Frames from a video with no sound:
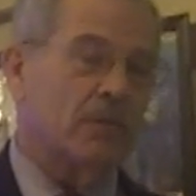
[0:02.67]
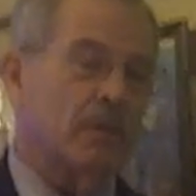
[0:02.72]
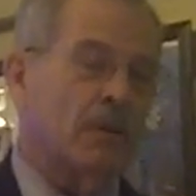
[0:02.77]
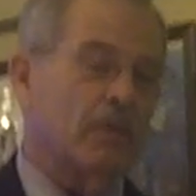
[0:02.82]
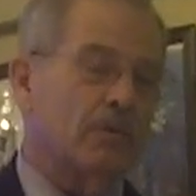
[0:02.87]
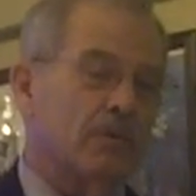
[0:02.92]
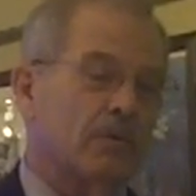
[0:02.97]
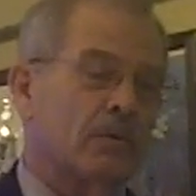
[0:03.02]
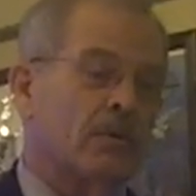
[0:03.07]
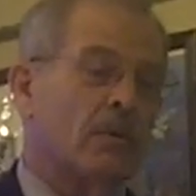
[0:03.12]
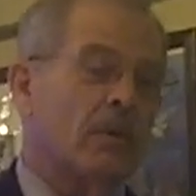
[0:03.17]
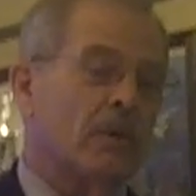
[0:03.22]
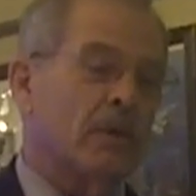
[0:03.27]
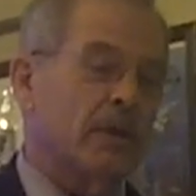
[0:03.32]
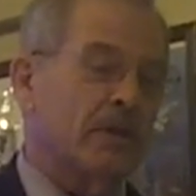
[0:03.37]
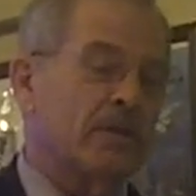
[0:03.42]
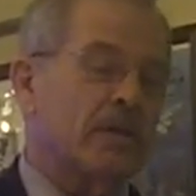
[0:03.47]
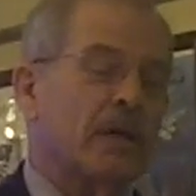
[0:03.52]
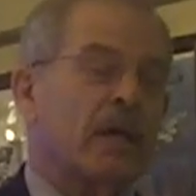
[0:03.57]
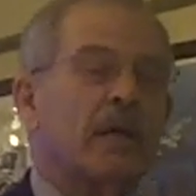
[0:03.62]
It was also
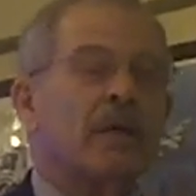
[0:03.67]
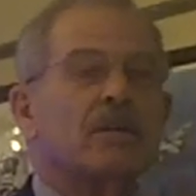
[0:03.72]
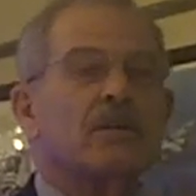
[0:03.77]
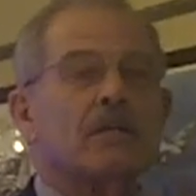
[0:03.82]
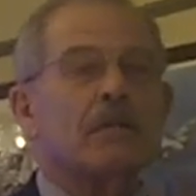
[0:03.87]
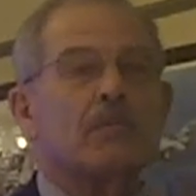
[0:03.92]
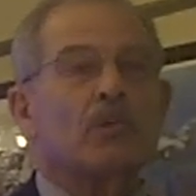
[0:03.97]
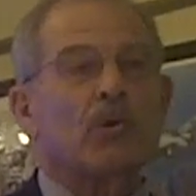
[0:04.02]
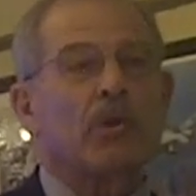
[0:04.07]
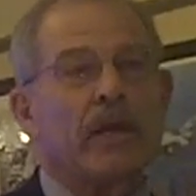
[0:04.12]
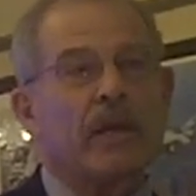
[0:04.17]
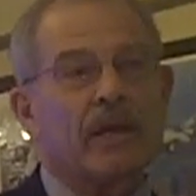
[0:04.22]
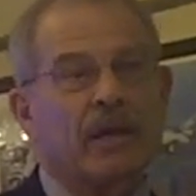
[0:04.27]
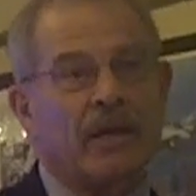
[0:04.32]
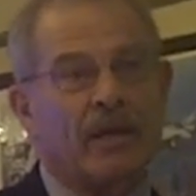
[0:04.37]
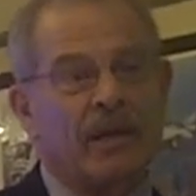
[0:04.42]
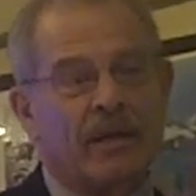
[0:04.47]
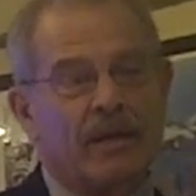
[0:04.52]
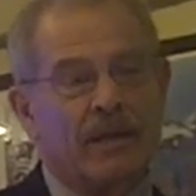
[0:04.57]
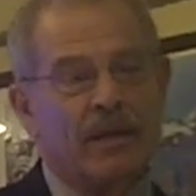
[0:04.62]
called the Second
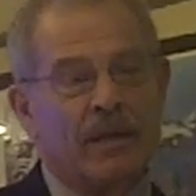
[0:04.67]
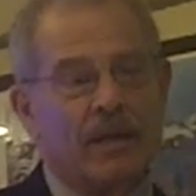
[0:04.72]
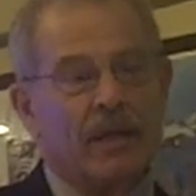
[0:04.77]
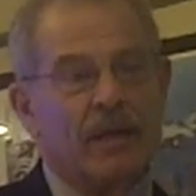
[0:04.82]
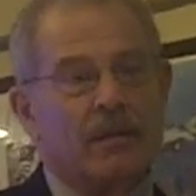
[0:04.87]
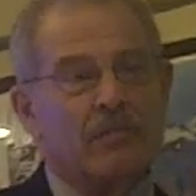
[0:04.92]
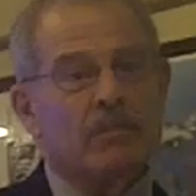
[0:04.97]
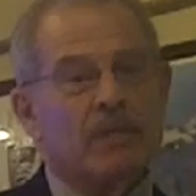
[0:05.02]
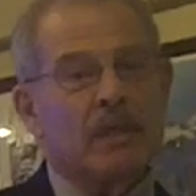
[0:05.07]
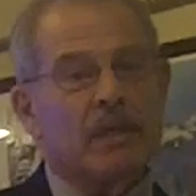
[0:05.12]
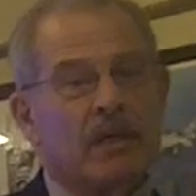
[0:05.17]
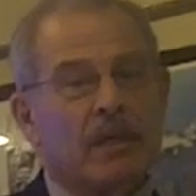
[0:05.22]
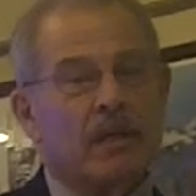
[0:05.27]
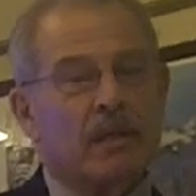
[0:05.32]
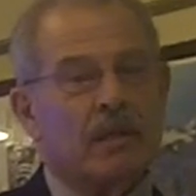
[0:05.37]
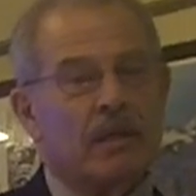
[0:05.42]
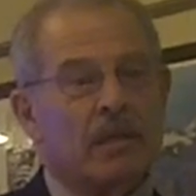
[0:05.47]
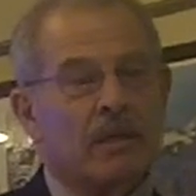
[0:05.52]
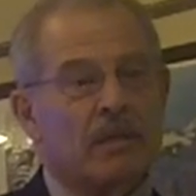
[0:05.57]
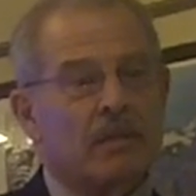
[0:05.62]
Chimurenga,
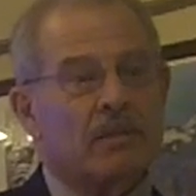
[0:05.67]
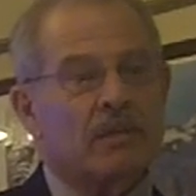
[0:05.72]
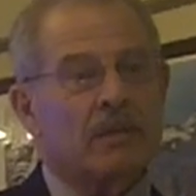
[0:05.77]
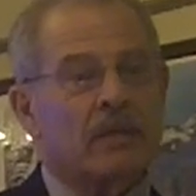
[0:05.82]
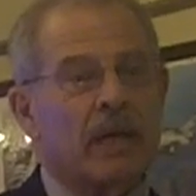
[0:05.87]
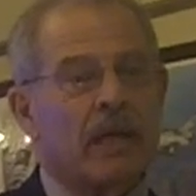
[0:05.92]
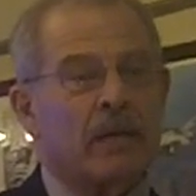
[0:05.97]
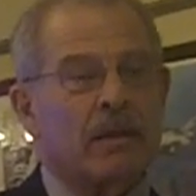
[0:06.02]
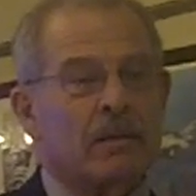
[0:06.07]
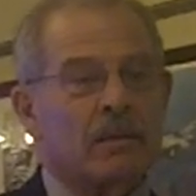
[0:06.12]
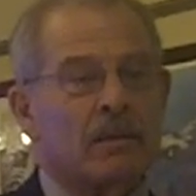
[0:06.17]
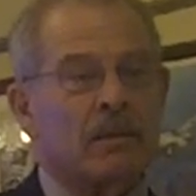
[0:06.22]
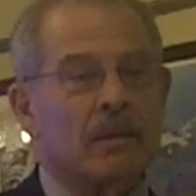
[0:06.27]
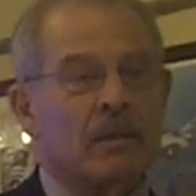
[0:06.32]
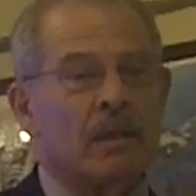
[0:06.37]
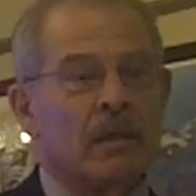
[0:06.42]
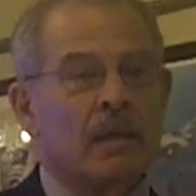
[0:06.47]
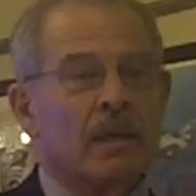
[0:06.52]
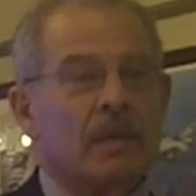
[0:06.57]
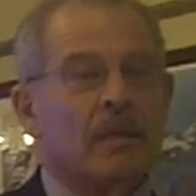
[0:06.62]
meaning the second
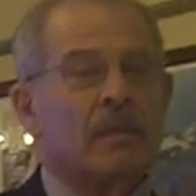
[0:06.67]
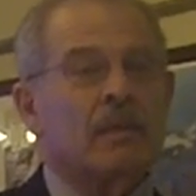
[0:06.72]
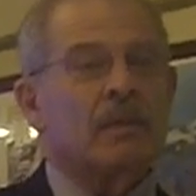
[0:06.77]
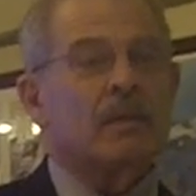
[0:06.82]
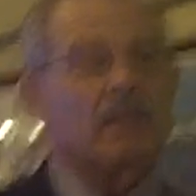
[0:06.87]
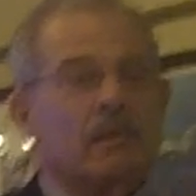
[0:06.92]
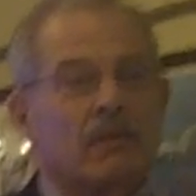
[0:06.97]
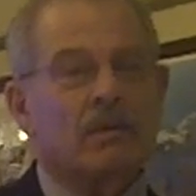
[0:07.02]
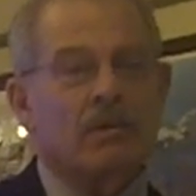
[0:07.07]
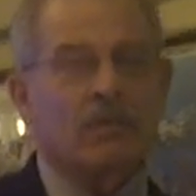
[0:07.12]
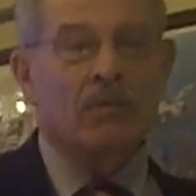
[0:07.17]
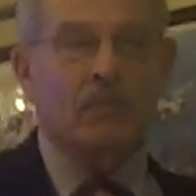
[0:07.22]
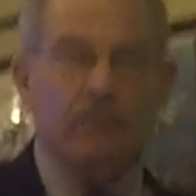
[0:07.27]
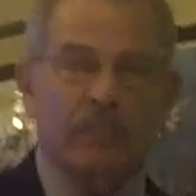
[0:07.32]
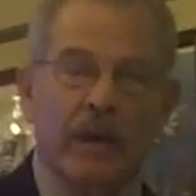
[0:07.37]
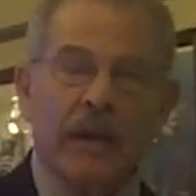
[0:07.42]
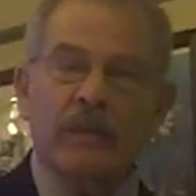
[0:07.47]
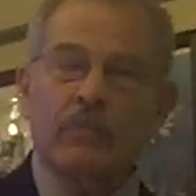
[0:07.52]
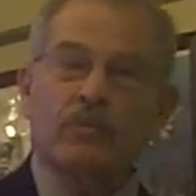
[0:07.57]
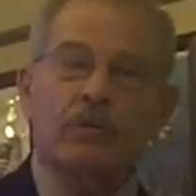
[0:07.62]
oh,
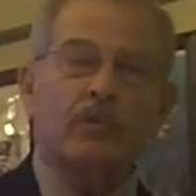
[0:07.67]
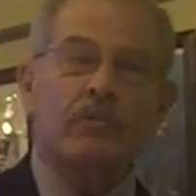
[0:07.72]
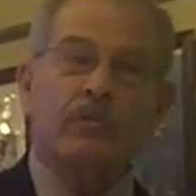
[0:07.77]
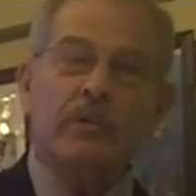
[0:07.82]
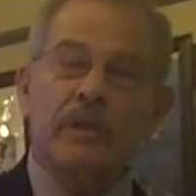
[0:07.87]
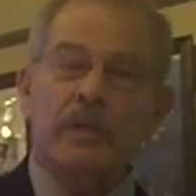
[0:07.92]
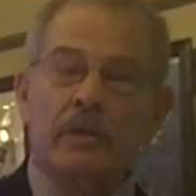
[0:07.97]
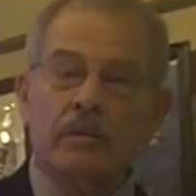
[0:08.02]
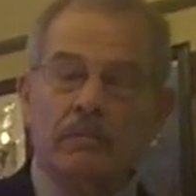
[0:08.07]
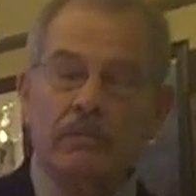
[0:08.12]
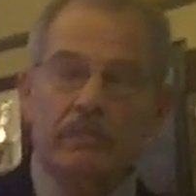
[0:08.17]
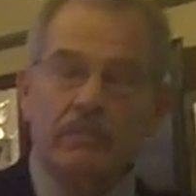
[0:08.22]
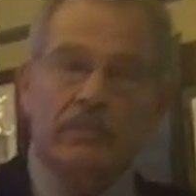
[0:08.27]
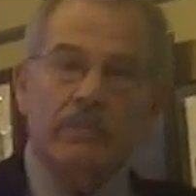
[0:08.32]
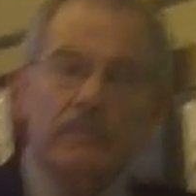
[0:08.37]
fight for freedom.